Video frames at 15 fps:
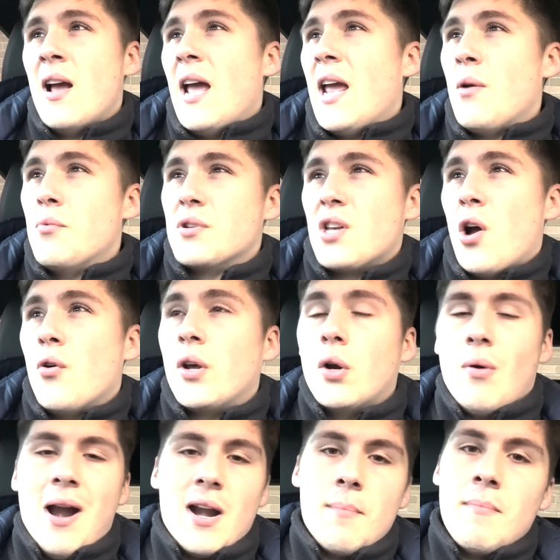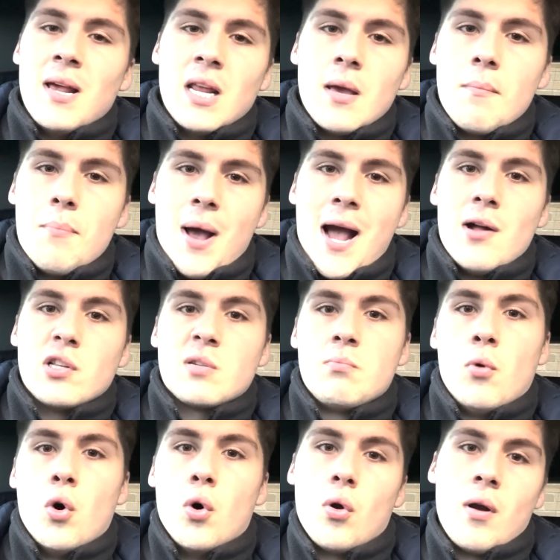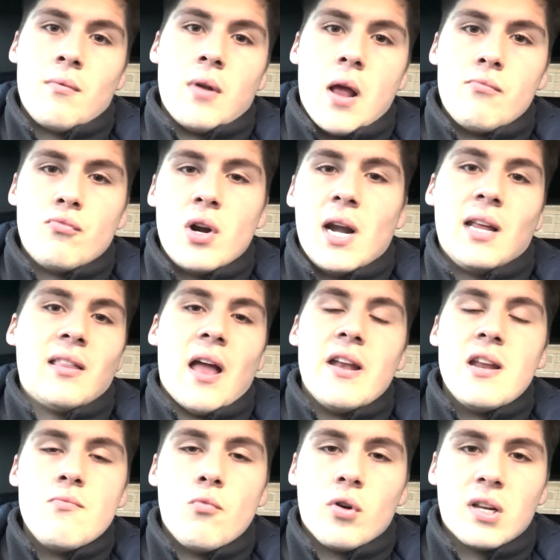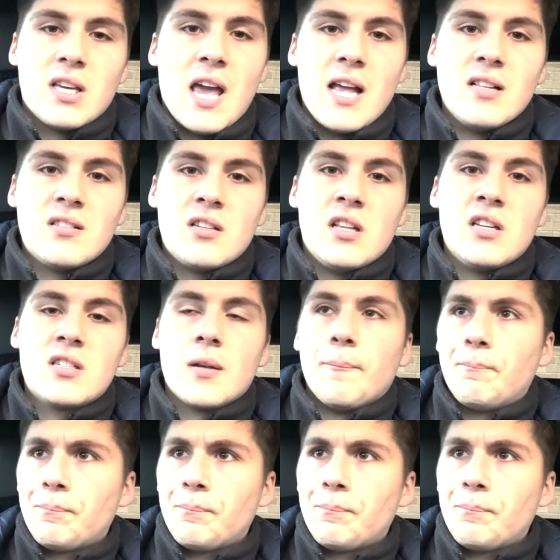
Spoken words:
it was only around £1 million more, and really they didn't want to get into this